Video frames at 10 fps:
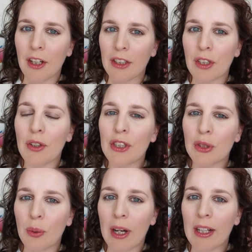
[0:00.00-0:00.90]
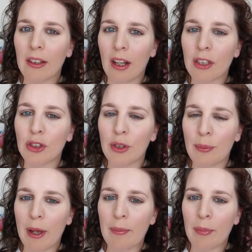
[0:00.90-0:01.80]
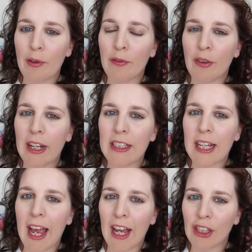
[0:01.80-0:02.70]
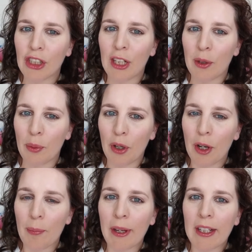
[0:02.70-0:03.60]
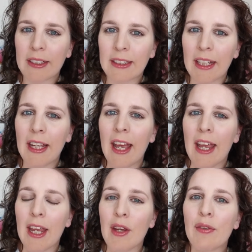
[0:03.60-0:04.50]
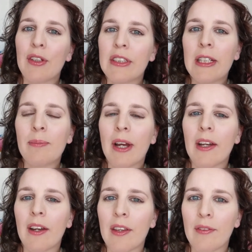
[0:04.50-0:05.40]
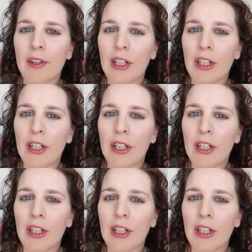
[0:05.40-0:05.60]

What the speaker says: So there's quite a lot to remember for it to actually work, because if you see my other